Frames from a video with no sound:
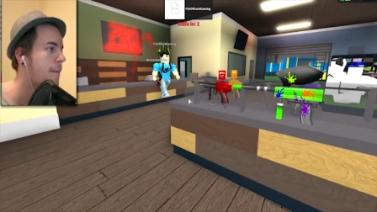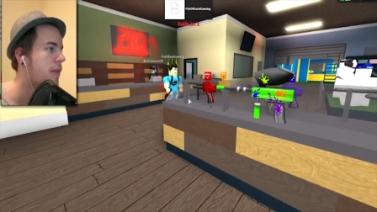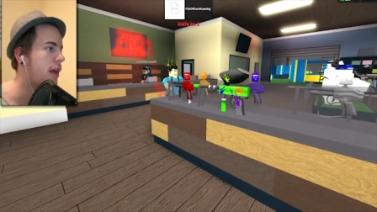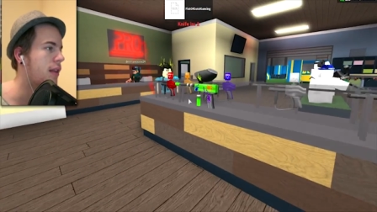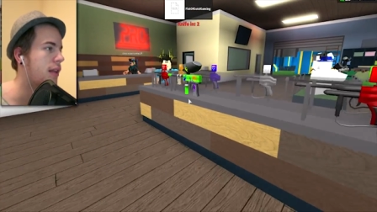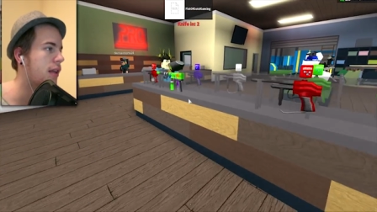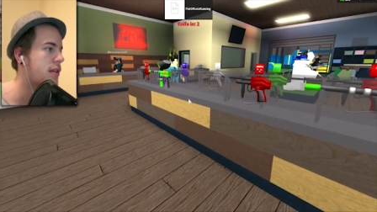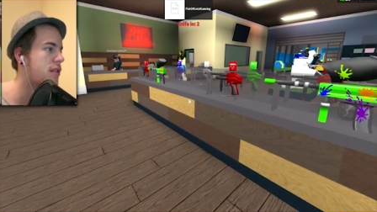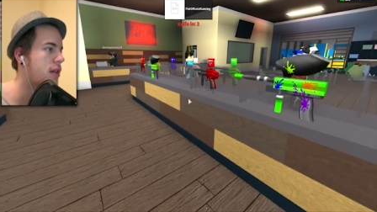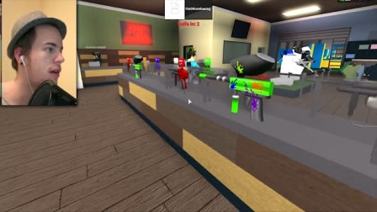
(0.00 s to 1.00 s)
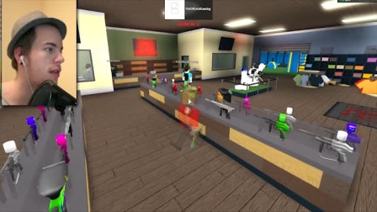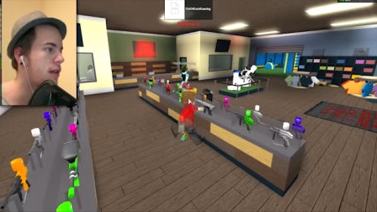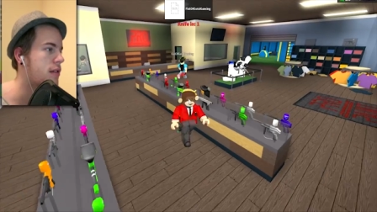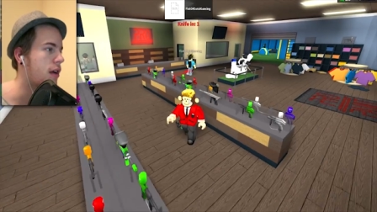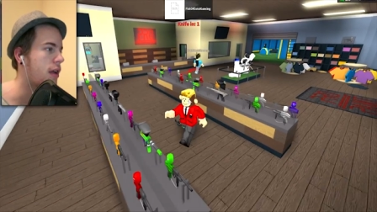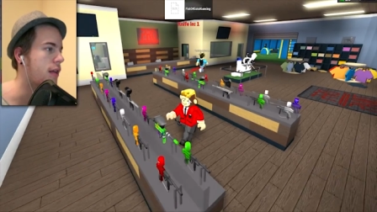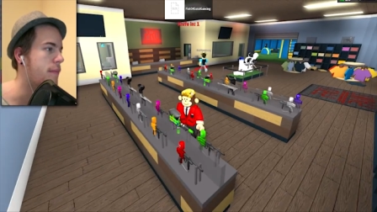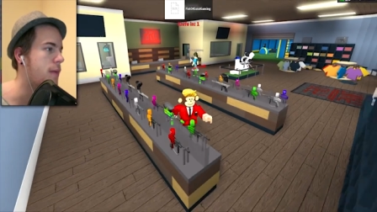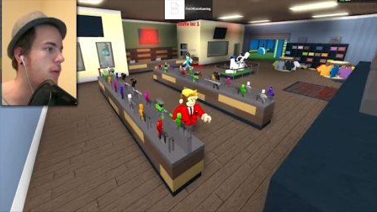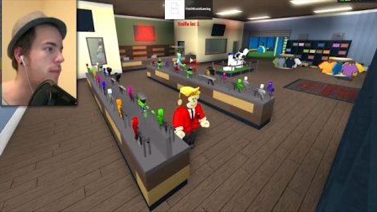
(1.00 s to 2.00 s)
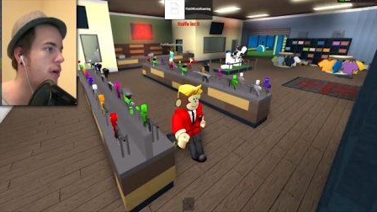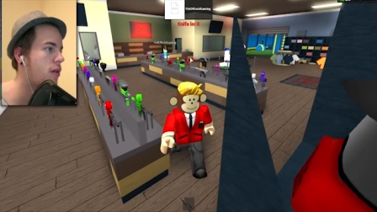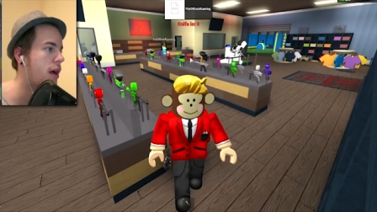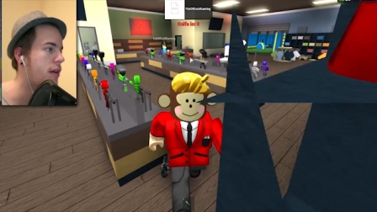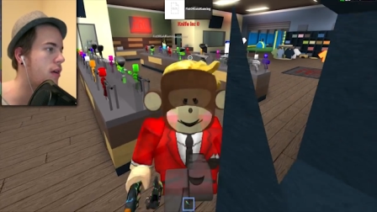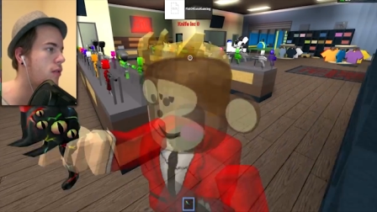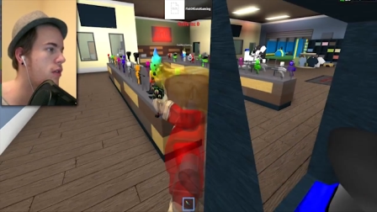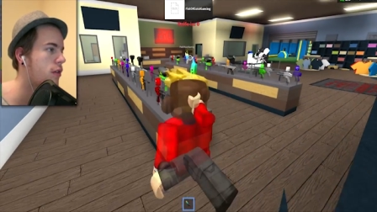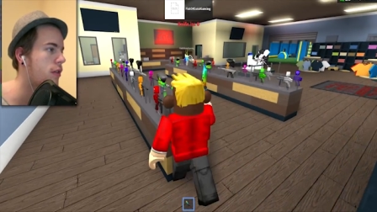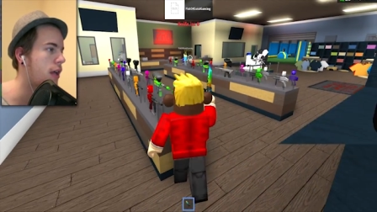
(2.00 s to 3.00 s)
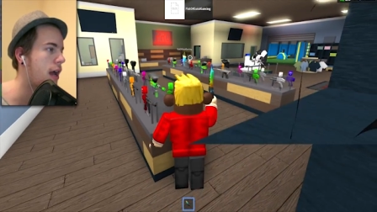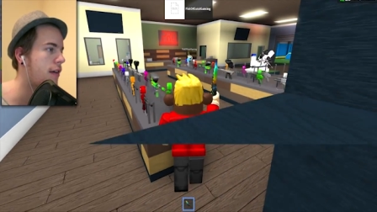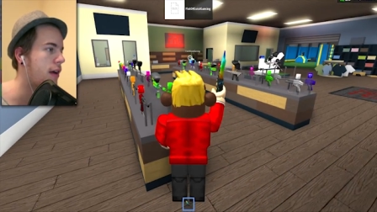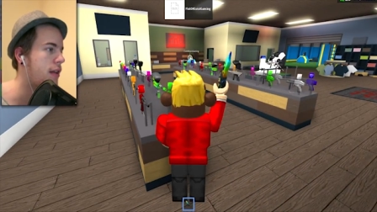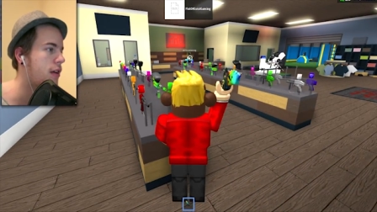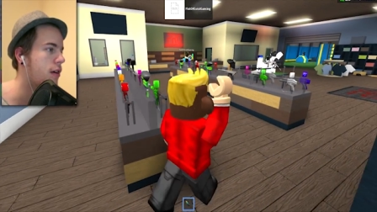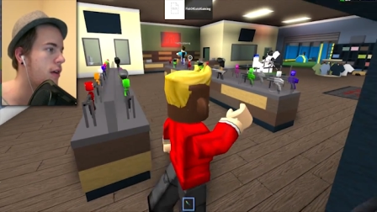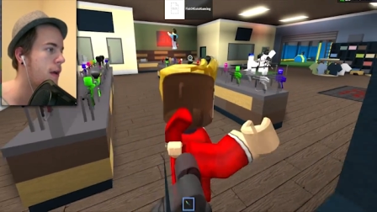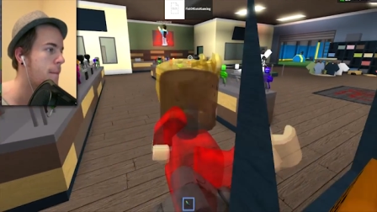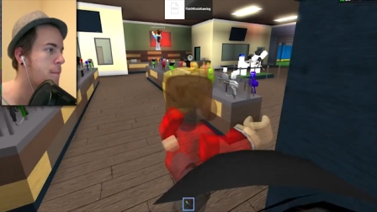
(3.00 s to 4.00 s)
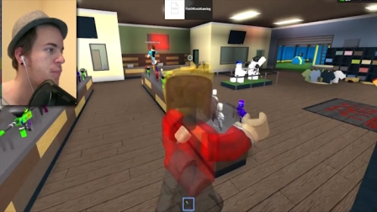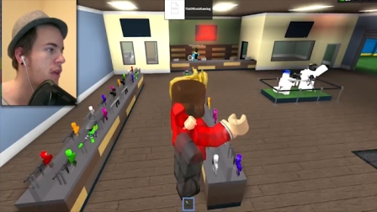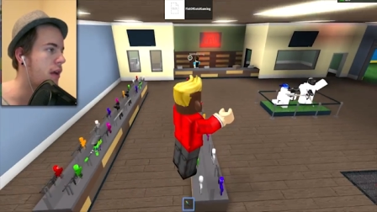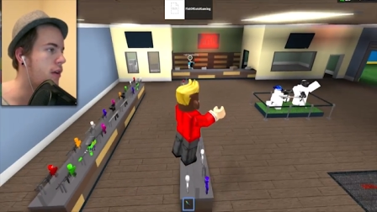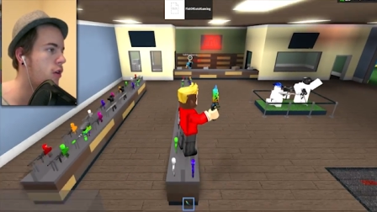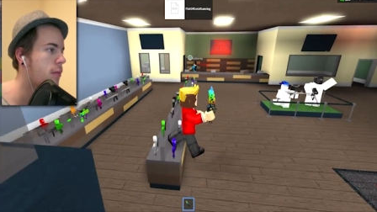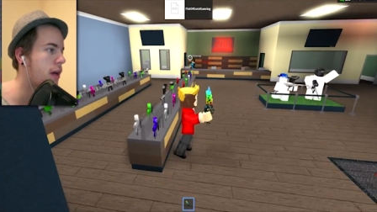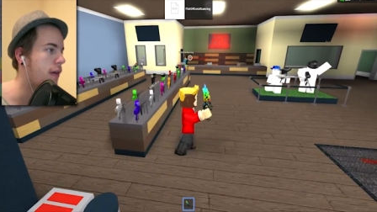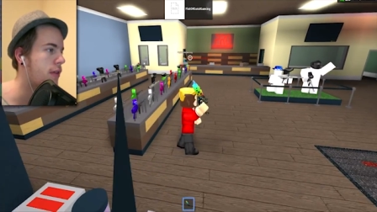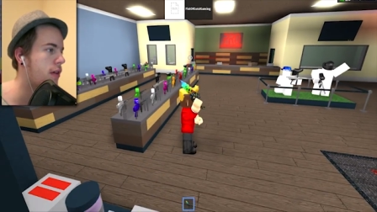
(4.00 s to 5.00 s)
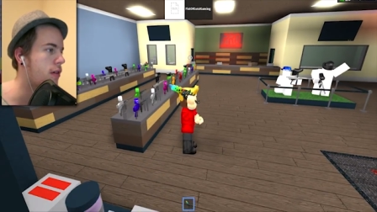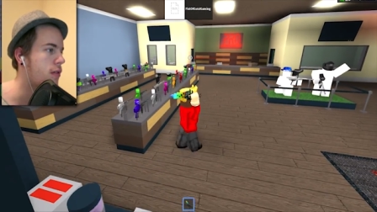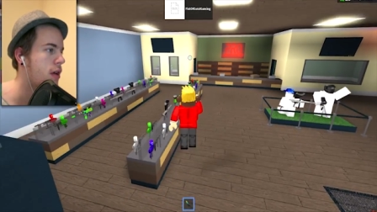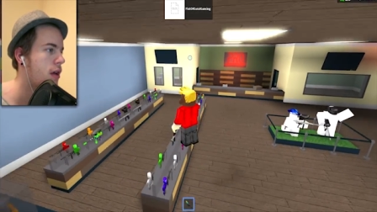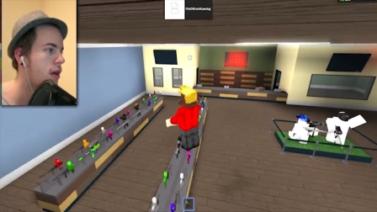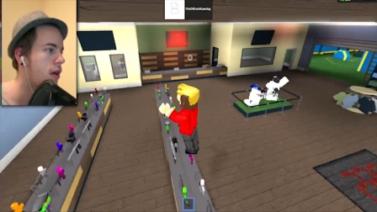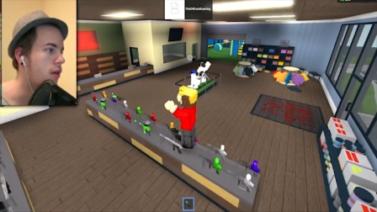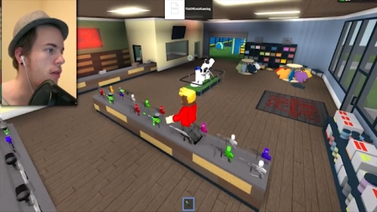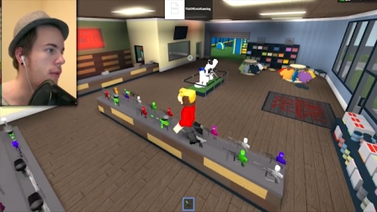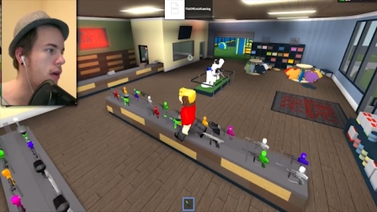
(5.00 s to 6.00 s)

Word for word: and let, let's, start, let's start killing people. Bro, I know you're the guy right here. I know I'm going to have to kill you. Oh, come on.